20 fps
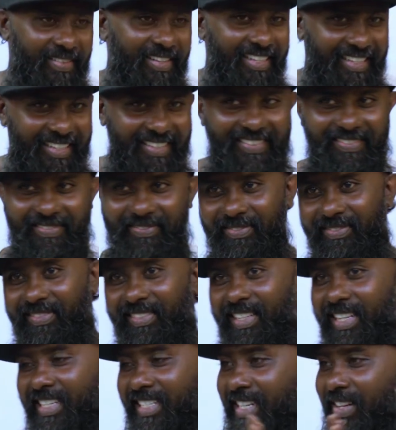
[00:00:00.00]
And
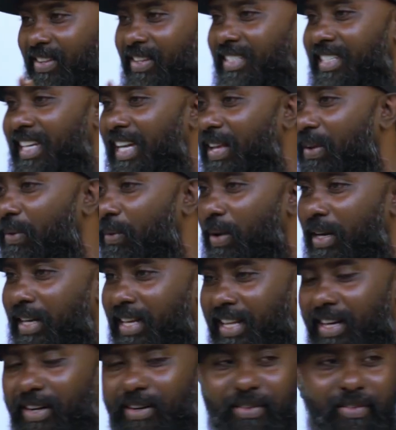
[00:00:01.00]
yesterday I was telling you,
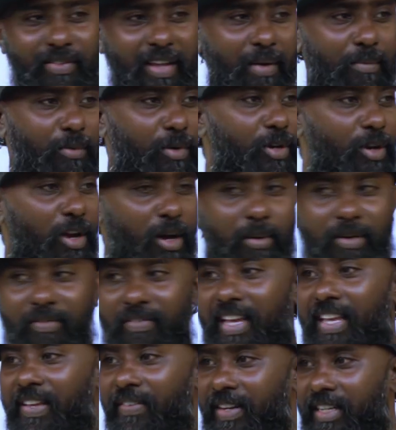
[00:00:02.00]
you know, I'm going to talk about
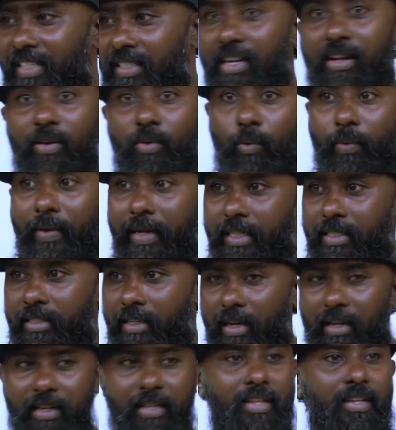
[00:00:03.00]
five weeds. No,
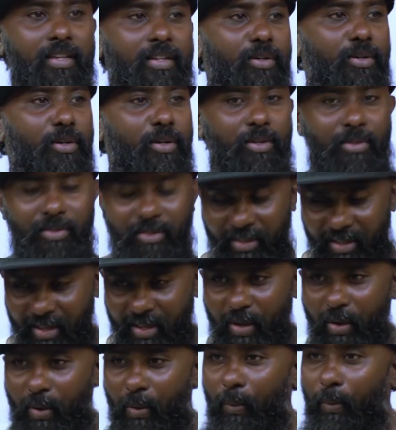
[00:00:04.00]
weeds are, no.
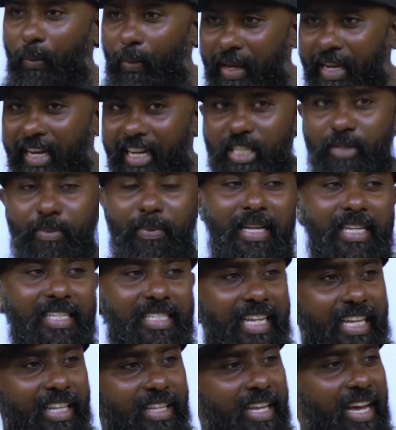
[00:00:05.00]
Weeds
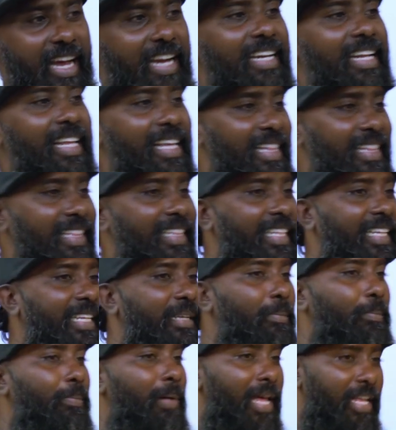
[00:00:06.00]
means like the
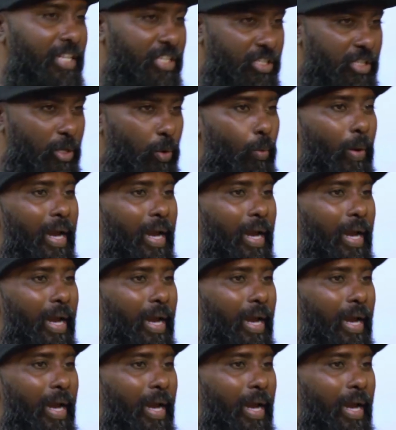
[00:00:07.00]
unhealthy plants, the